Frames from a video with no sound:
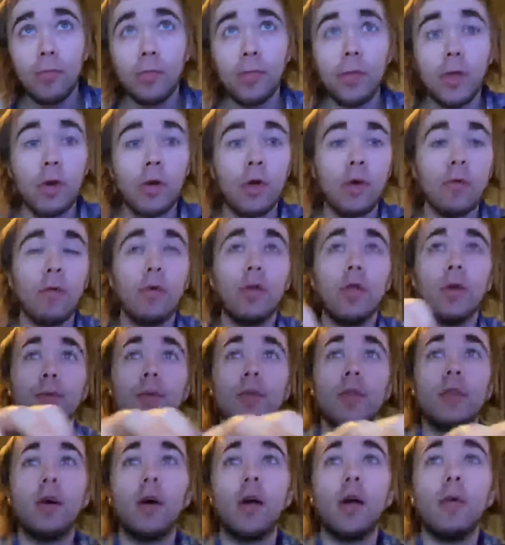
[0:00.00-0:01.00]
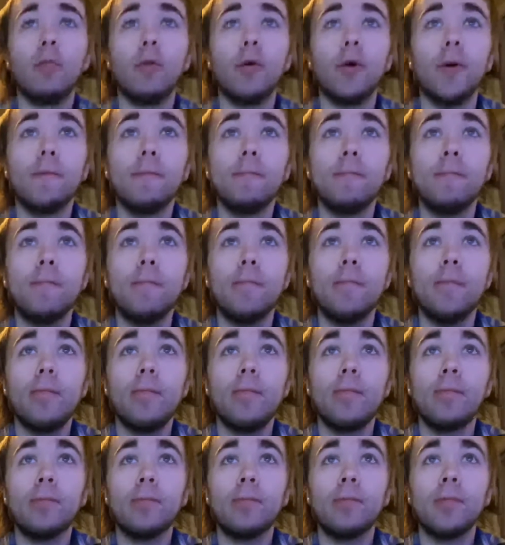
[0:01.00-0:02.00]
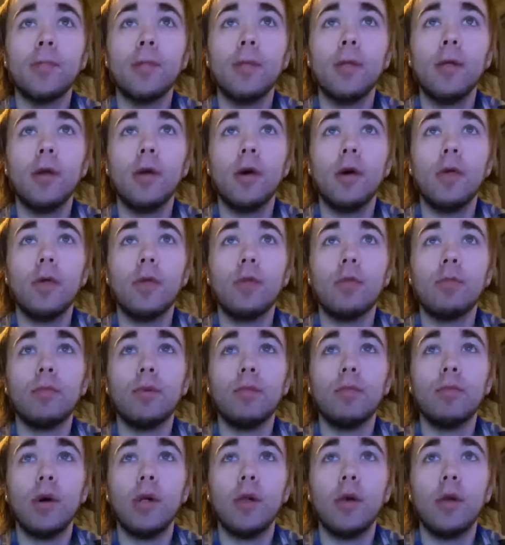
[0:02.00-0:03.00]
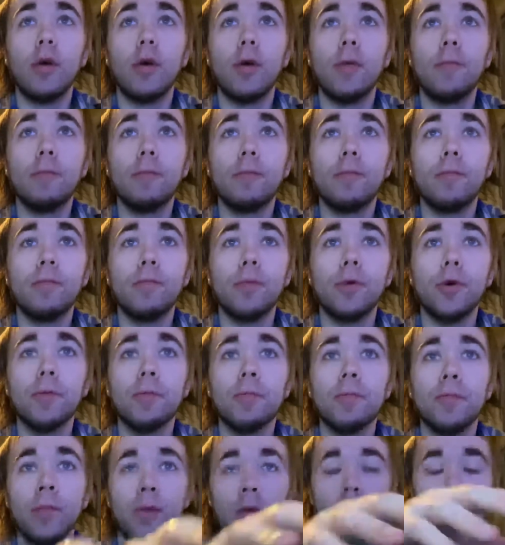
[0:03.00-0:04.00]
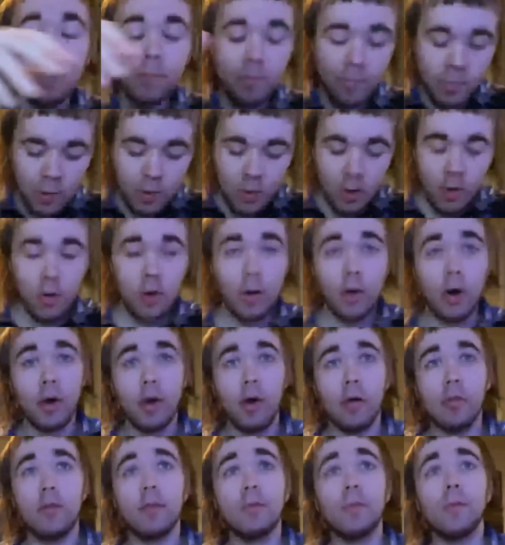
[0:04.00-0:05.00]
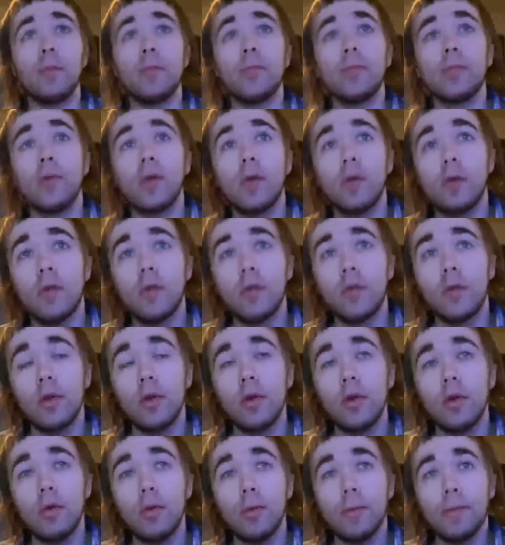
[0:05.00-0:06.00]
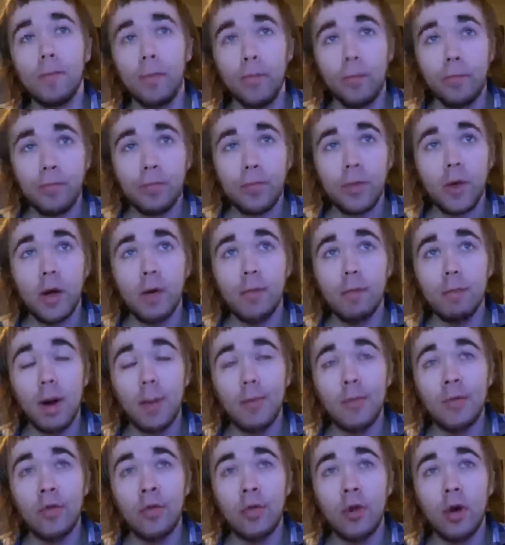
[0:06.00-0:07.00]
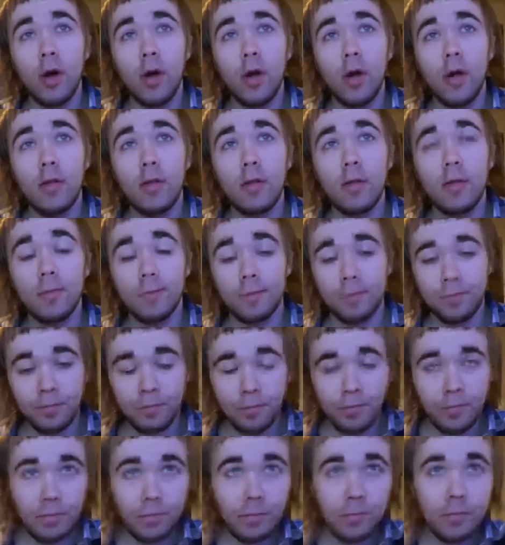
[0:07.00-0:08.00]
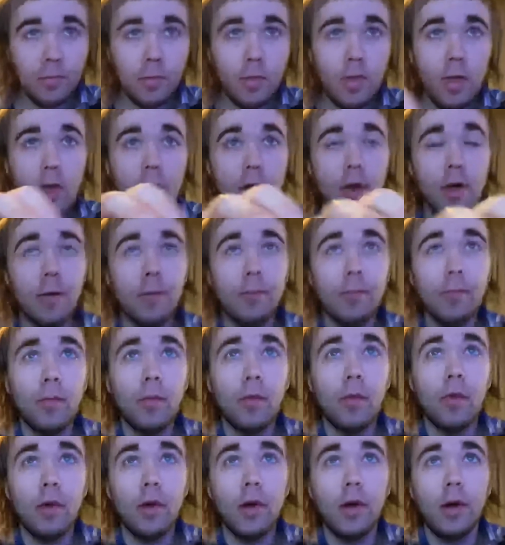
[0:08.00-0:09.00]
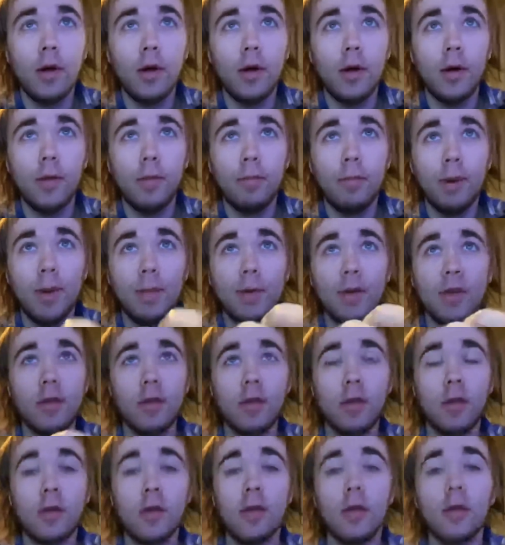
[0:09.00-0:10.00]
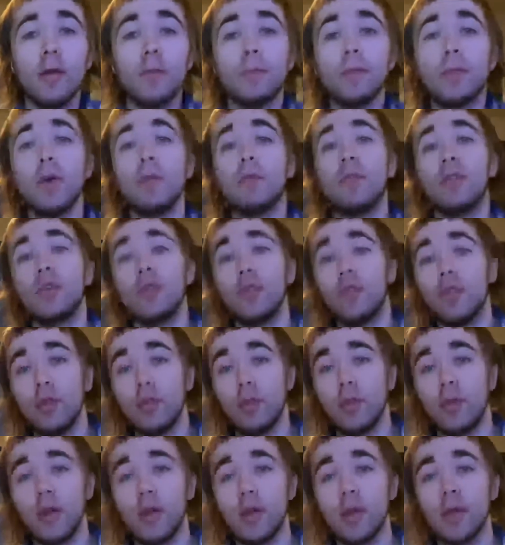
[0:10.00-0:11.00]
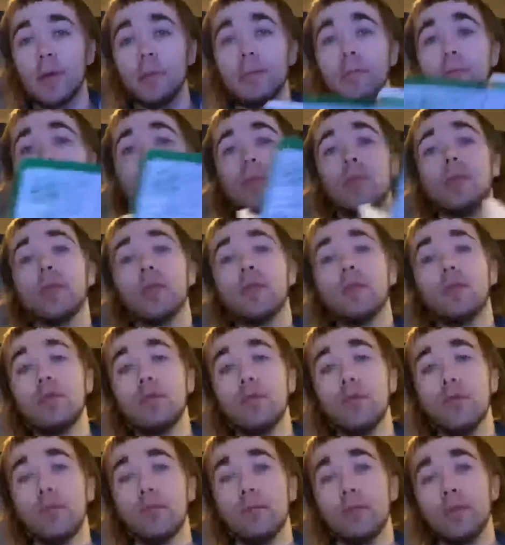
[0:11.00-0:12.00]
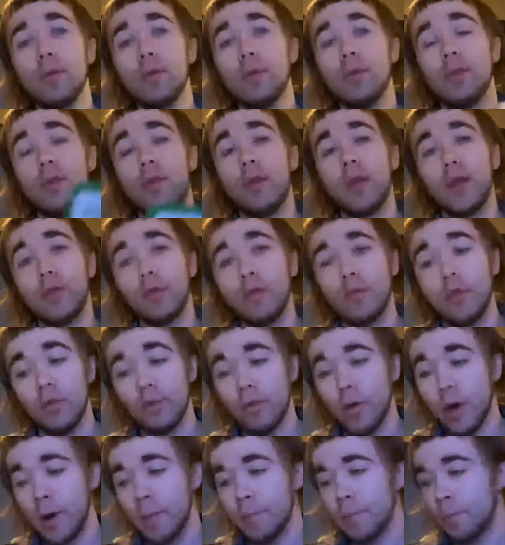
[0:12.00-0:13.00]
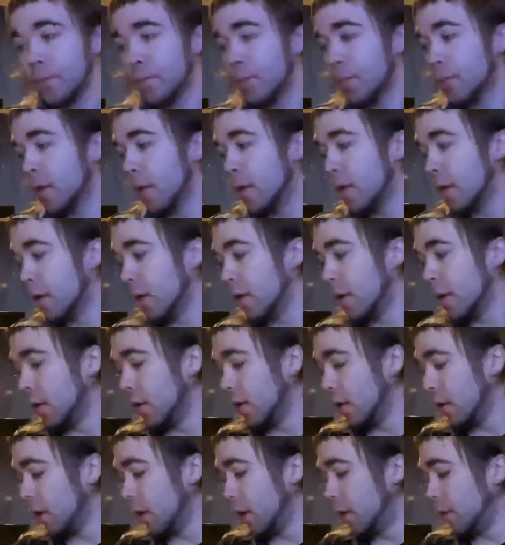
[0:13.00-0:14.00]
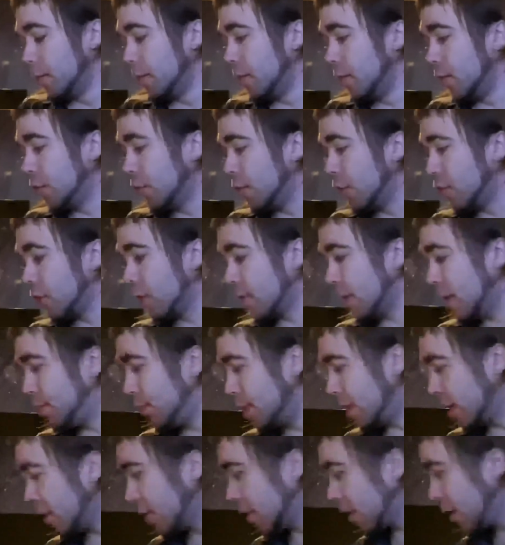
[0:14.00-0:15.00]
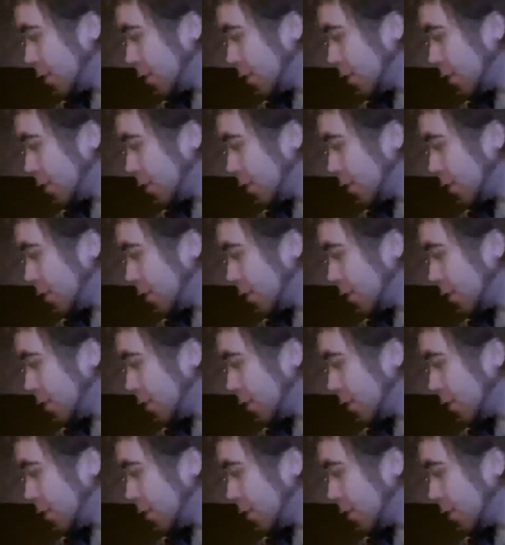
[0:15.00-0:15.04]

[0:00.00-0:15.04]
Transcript: here for a limited time, right? Yeah, they, should, they probably are. All right, guys. This is the new Papa John's uh, Papadia Philly cheesesteak. If you enjoyed this review, please like and subscribe. Be sure to check out my plugins down in the